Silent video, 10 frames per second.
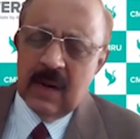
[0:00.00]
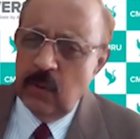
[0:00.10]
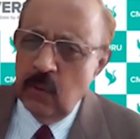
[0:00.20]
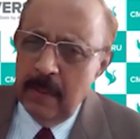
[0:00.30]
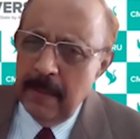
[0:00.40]

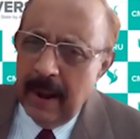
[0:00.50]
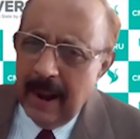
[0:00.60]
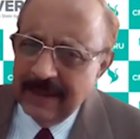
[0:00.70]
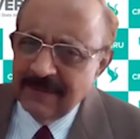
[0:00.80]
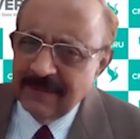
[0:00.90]
Now, you may
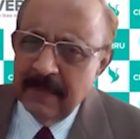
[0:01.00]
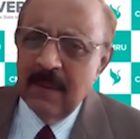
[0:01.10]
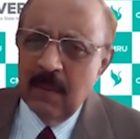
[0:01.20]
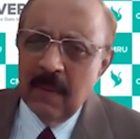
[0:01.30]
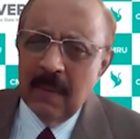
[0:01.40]
ask
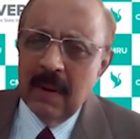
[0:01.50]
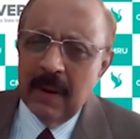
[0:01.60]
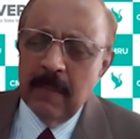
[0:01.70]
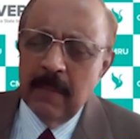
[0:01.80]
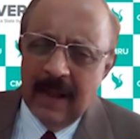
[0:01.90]
me,
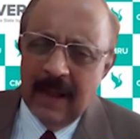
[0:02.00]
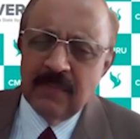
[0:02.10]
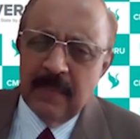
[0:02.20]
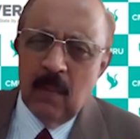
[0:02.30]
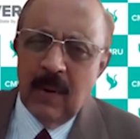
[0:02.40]

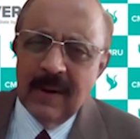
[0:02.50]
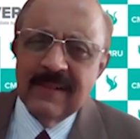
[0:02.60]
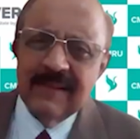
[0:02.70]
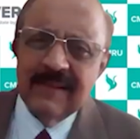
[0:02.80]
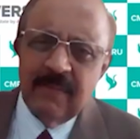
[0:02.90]
what
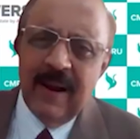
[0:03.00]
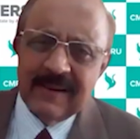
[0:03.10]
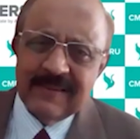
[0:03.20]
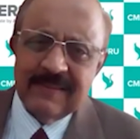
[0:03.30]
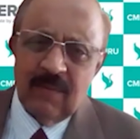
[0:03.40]
is this
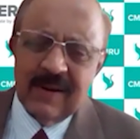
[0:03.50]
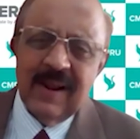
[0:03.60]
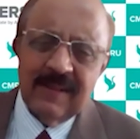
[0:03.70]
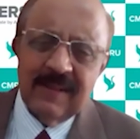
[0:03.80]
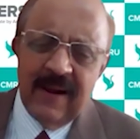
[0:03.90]
facts? What
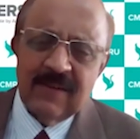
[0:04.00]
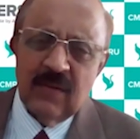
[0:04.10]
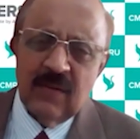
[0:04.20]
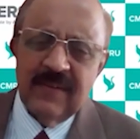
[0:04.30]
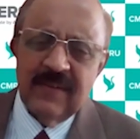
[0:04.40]
are the
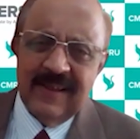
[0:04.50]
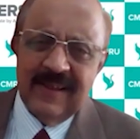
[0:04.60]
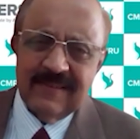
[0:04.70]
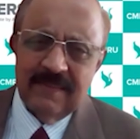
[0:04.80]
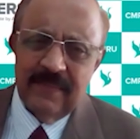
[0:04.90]
facts of this
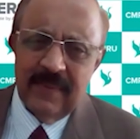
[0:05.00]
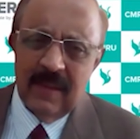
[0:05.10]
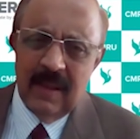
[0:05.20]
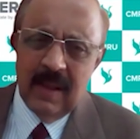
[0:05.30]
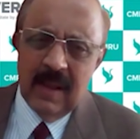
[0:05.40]
case?
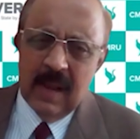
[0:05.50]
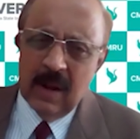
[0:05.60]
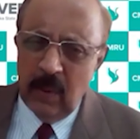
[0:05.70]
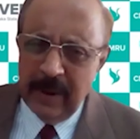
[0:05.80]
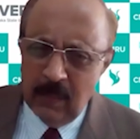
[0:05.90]

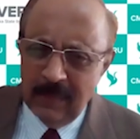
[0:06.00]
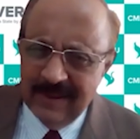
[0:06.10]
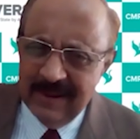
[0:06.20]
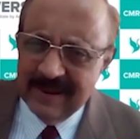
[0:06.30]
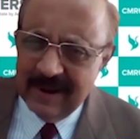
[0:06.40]
No, it
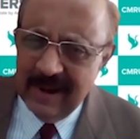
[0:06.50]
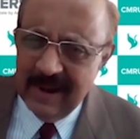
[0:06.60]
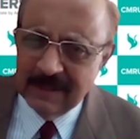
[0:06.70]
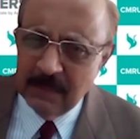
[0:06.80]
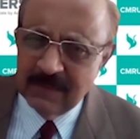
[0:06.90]
was in
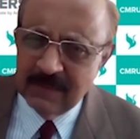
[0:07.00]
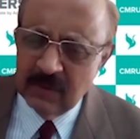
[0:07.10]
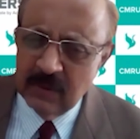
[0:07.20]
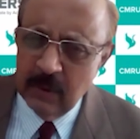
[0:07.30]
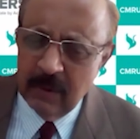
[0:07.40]
Jagannath
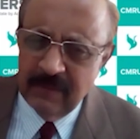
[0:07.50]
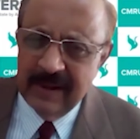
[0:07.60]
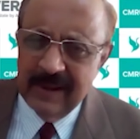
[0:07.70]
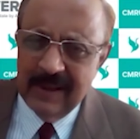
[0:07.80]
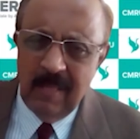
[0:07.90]
versus Union of
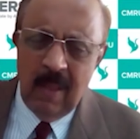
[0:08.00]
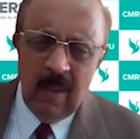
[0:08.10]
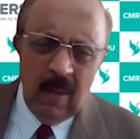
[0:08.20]
India.